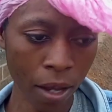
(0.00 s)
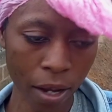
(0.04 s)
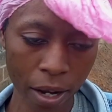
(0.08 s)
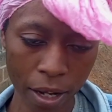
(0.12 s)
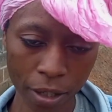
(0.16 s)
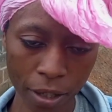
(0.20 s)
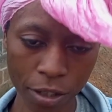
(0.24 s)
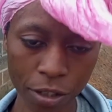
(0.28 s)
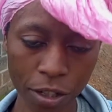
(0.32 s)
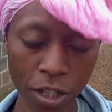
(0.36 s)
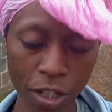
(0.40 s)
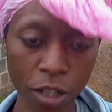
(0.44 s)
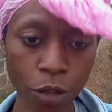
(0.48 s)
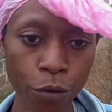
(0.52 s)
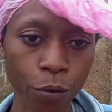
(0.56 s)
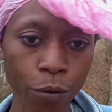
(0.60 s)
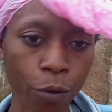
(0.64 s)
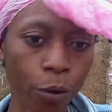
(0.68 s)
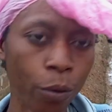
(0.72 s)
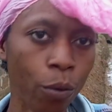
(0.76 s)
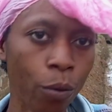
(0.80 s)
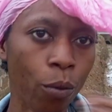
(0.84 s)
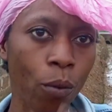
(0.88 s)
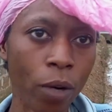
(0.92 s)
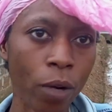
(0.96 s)
in exchange
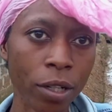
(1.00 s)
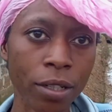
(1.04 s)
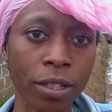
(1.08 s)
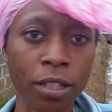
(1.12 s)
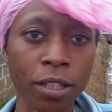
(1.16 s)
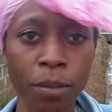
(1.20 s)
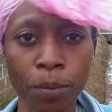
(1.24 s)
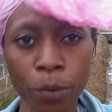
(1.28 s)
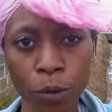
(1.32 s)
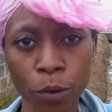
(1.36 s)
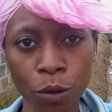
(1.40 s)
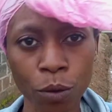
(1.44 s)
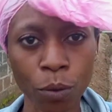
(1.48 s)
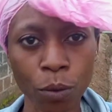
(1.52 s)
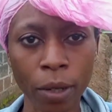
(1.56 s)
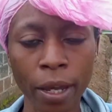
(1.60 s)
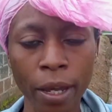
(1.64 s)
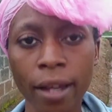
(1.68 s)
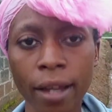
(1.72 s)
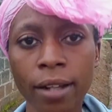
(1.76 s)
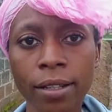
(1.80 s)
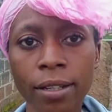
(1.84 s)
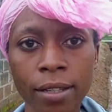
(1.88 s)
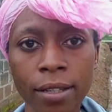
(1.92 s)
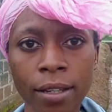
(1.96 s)
for what you're supposed to
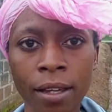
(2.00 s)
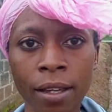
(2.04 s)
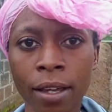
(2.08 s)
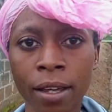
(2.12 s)
get,